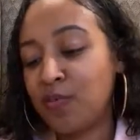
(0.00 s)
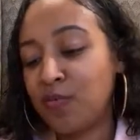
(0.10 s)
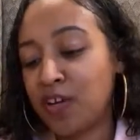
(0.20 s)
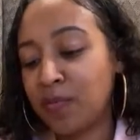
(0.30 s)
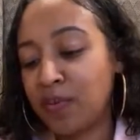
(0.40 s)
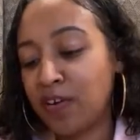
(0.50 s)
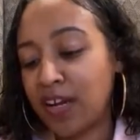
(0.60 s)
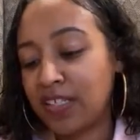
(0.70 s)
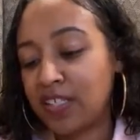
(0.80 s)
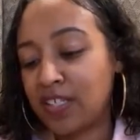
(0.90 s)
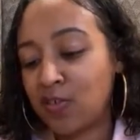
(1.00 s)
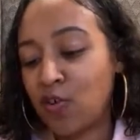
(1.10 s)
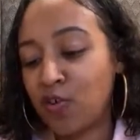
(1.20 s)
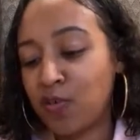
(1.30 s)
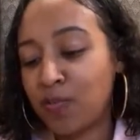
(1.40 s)
you come here, I could
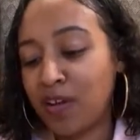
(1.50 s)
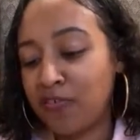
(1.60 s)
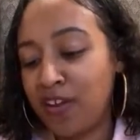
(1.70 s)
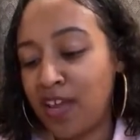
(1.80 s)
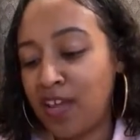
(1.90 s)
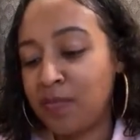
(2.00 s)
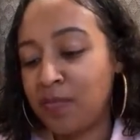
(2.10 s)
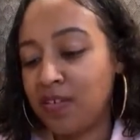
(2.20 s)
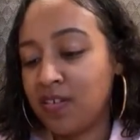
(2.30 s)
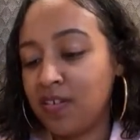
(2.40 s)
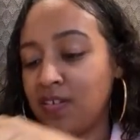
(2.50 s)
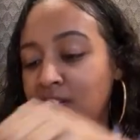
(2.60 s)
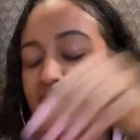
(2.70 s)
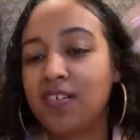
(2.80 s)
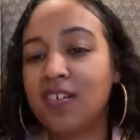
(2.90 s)
call you by your name.
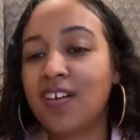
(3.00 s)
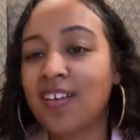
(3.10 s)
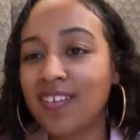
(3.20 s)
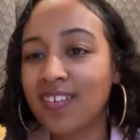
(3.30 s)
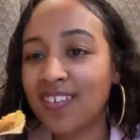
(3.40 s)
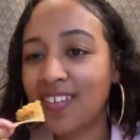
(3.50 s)
He